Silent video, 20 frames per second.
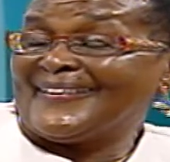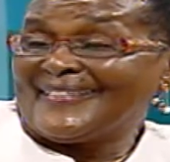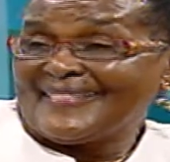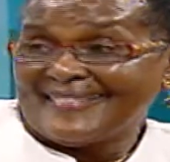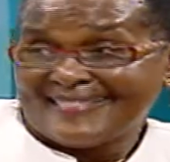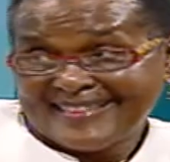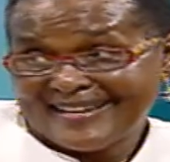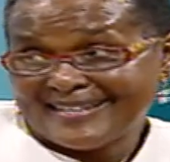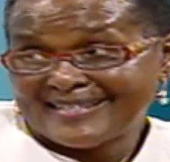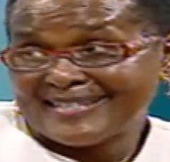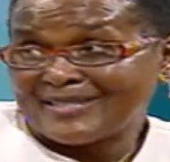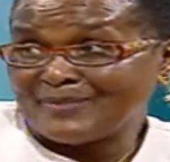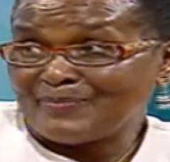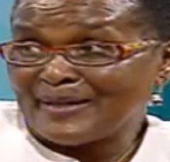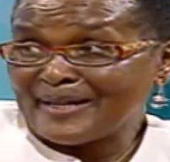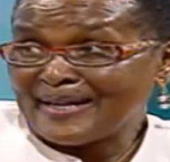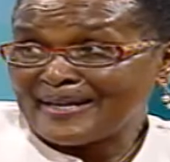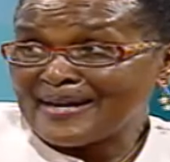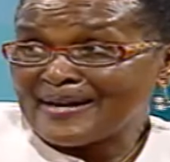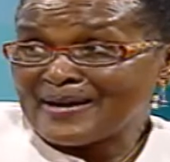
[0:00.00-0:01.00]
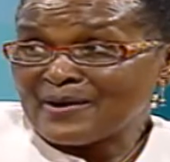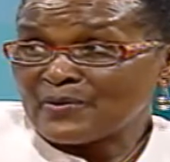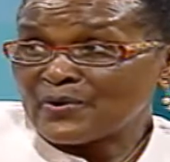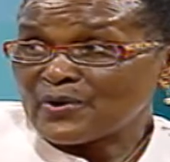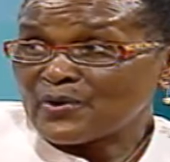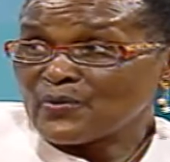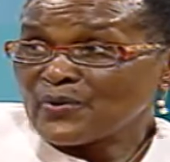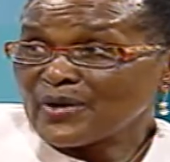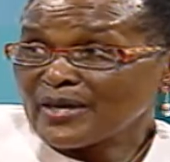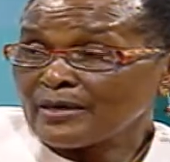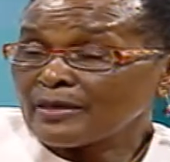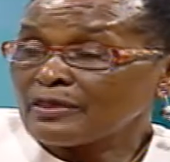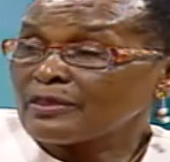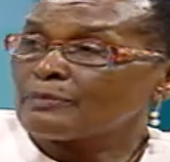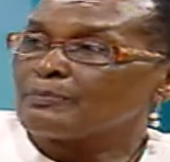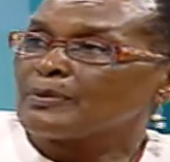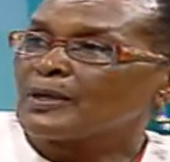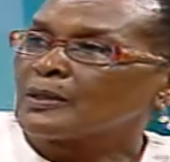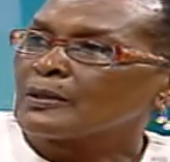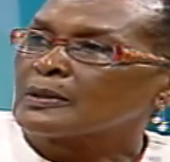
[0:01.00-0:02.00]
That has been done away
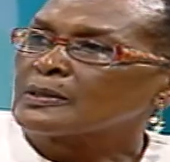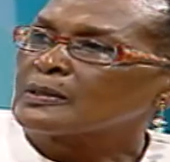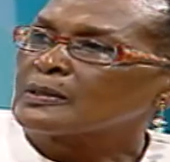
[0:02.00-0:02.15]
with because